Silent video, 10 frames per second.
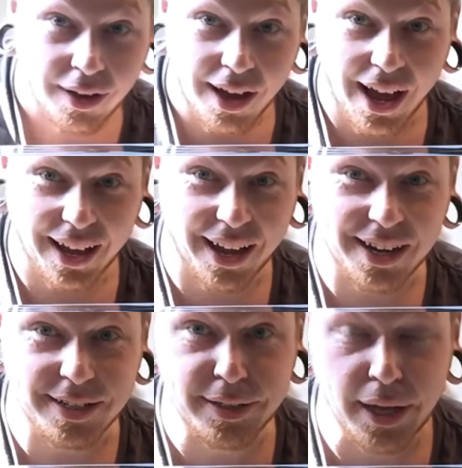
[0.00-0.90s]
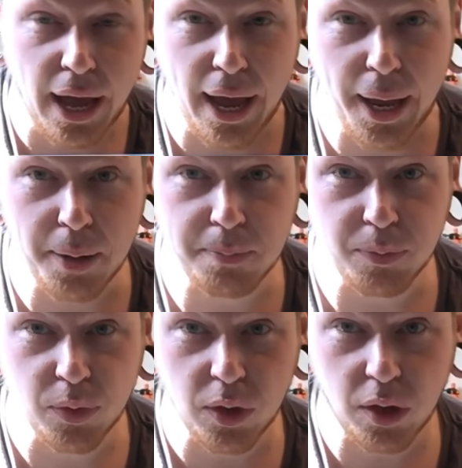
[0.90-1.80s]
Hi guys, um,
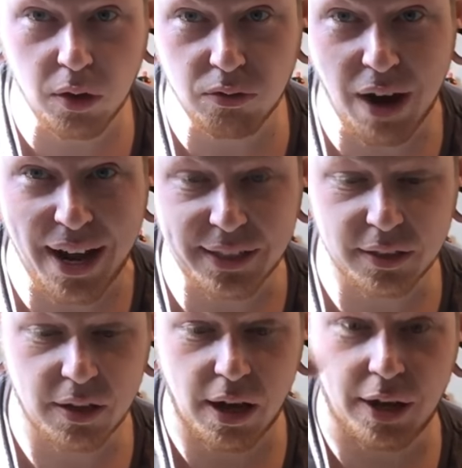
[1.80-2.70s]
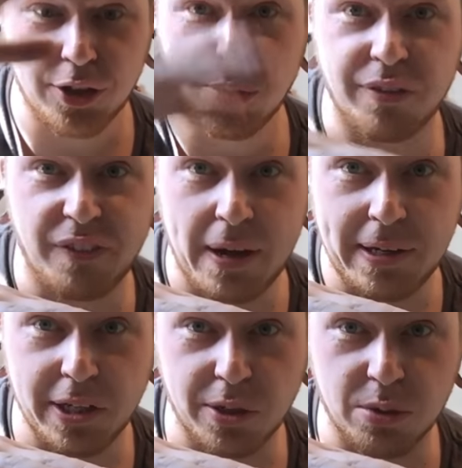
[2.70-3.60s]
right, I knew I'd find
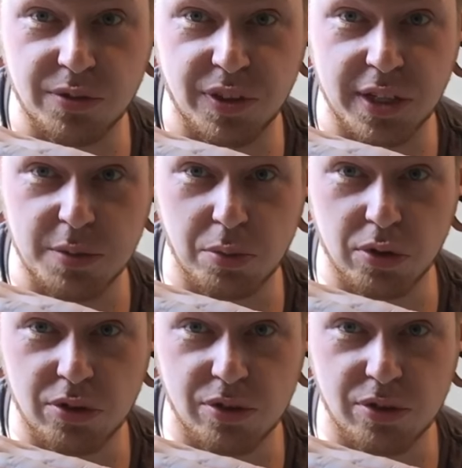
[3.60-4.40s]
a use for these books